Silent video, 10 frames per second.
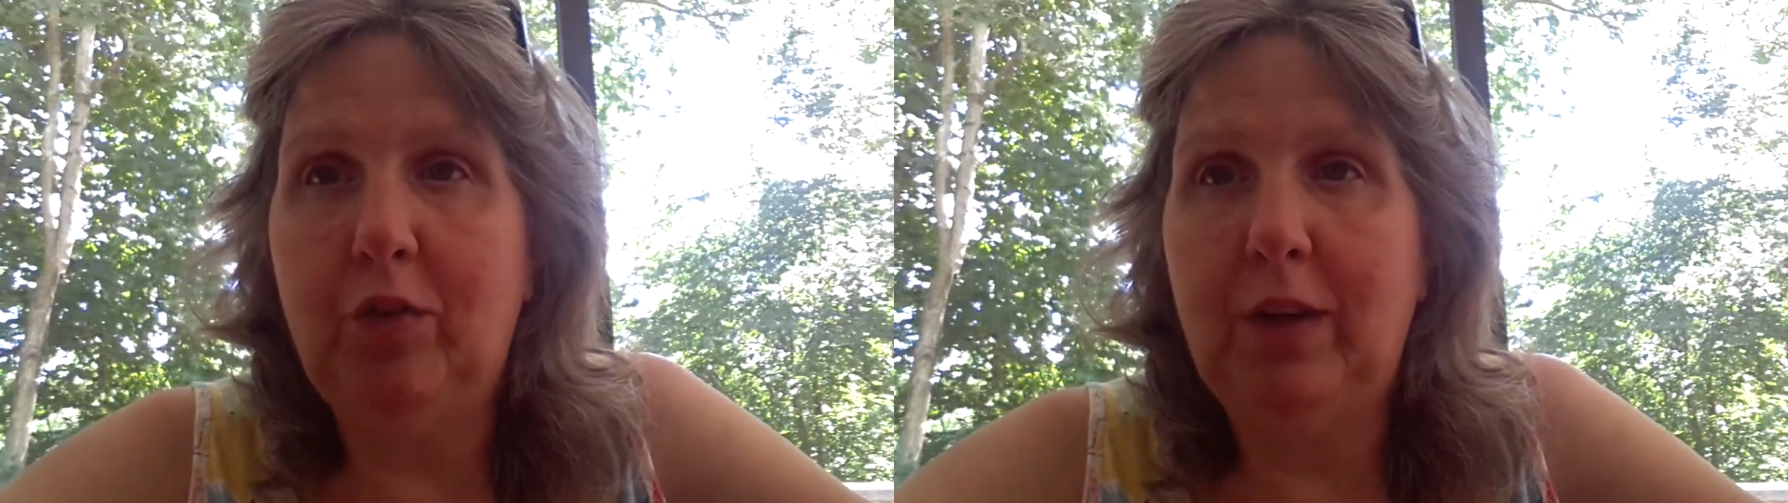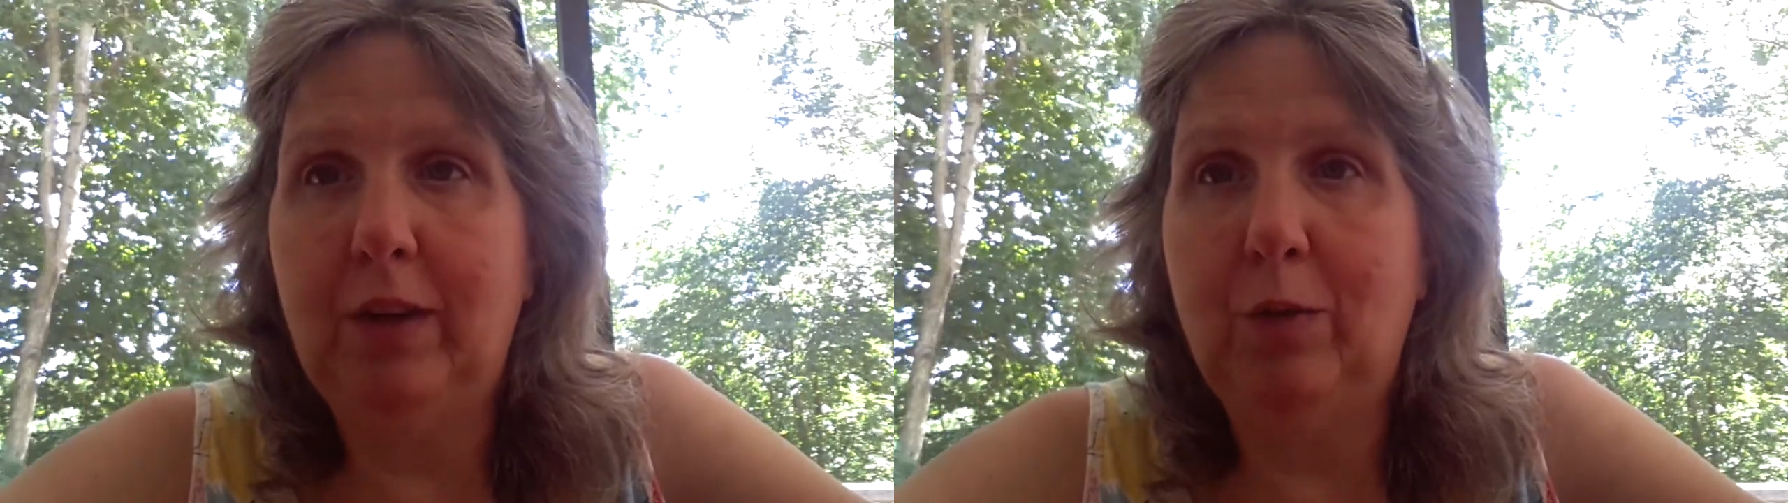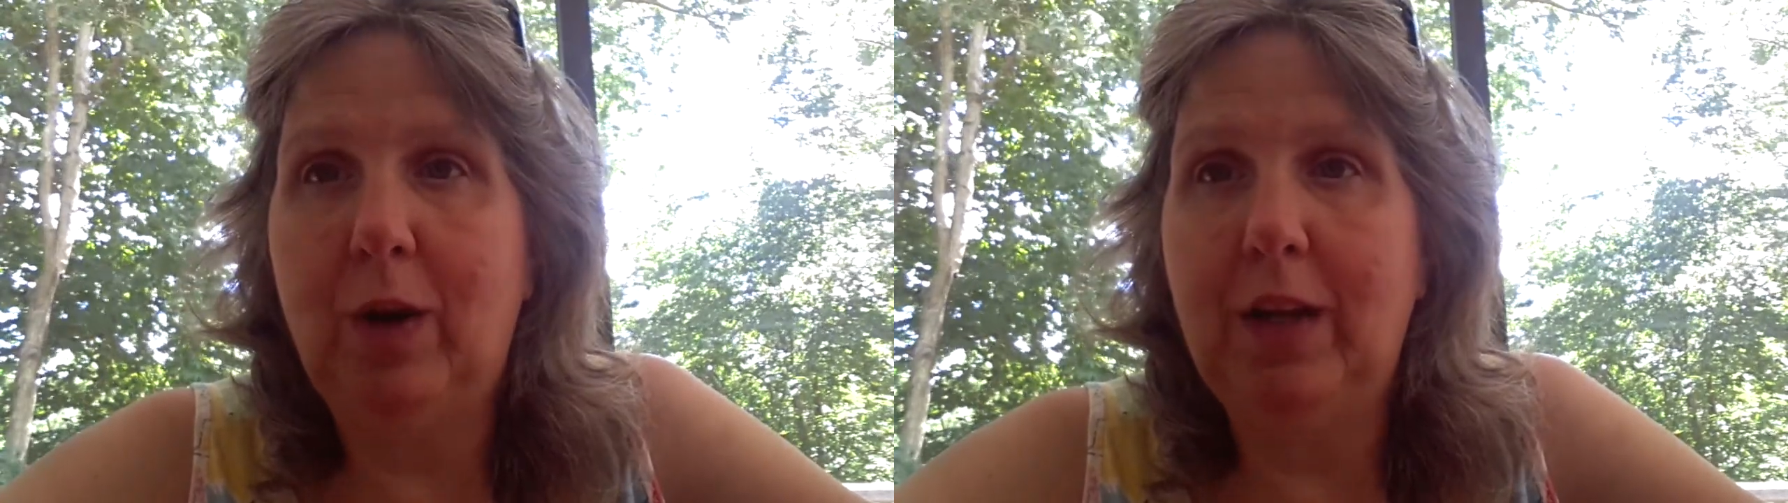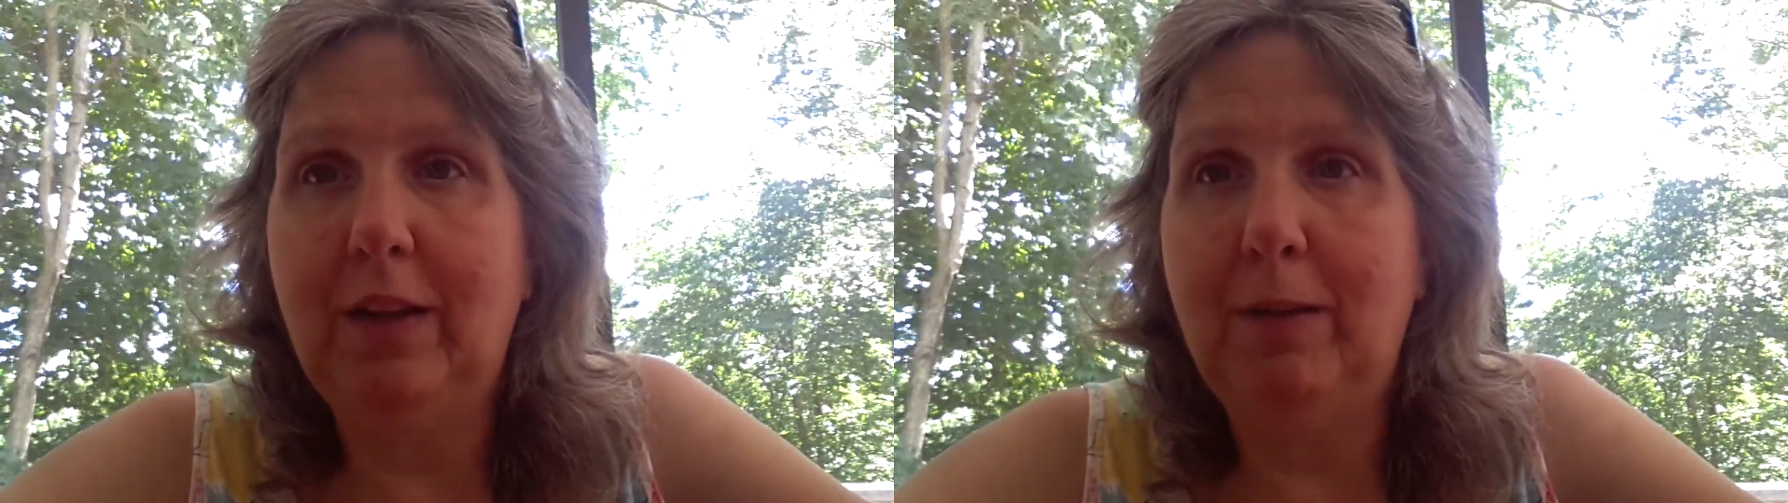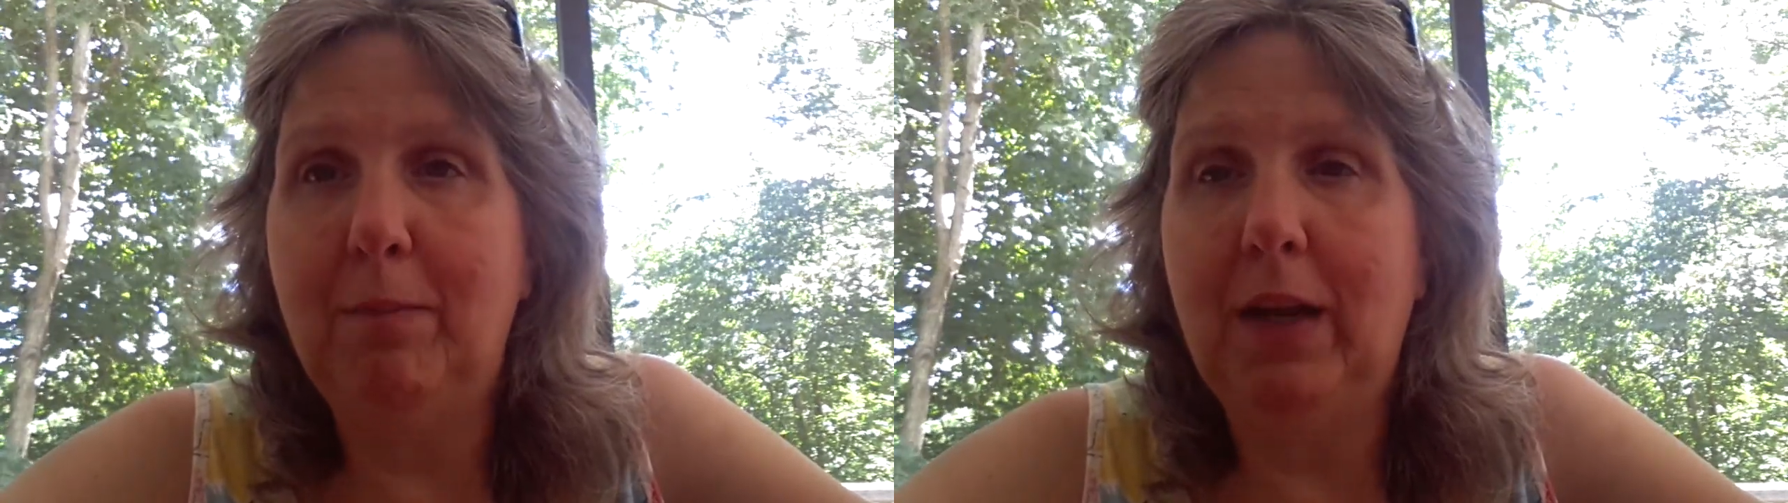She's
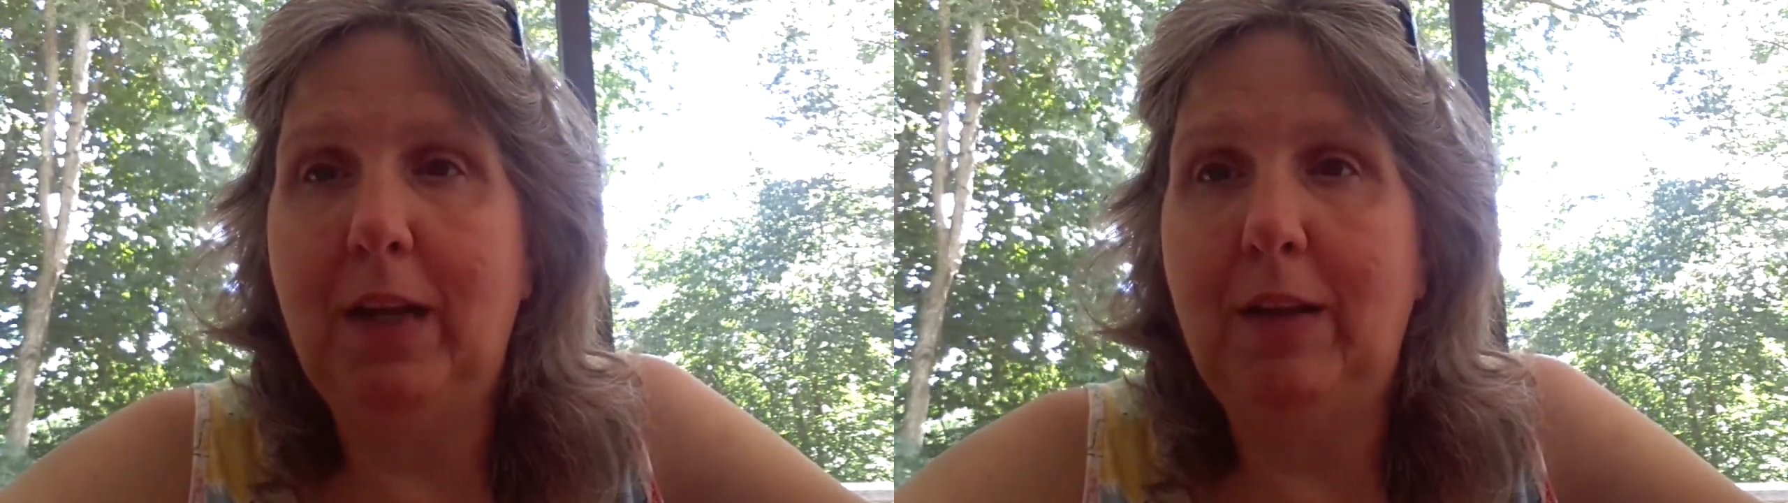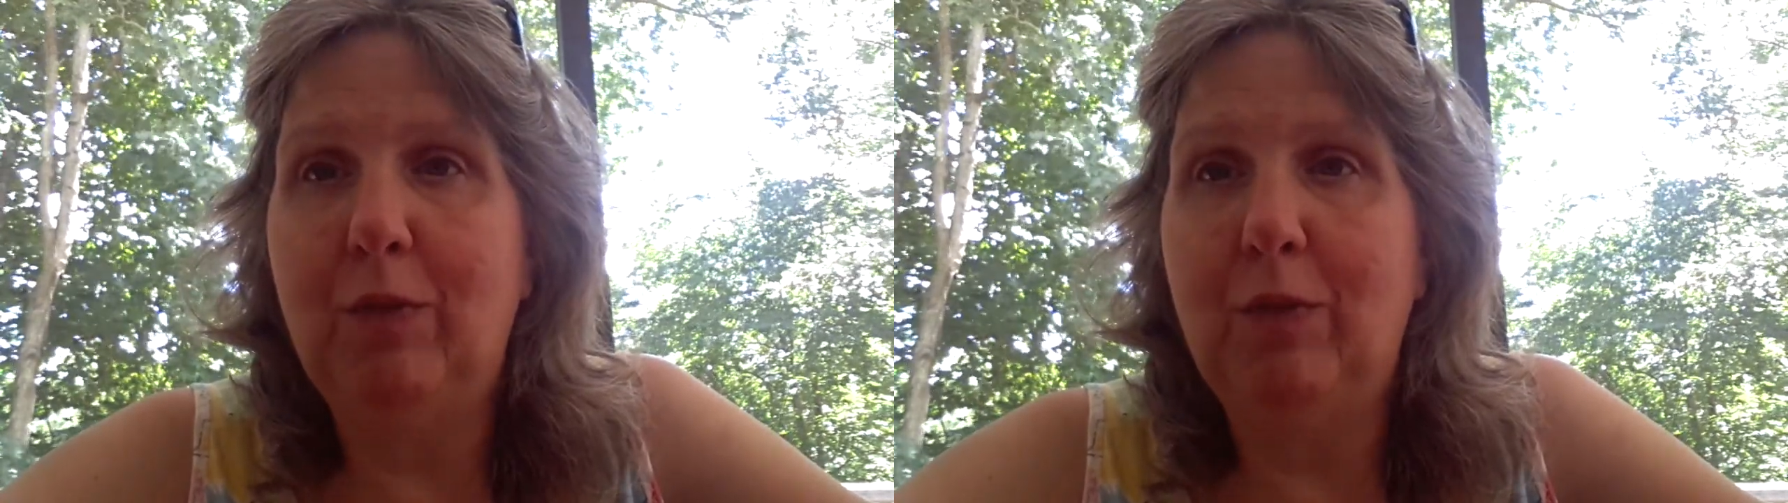raising money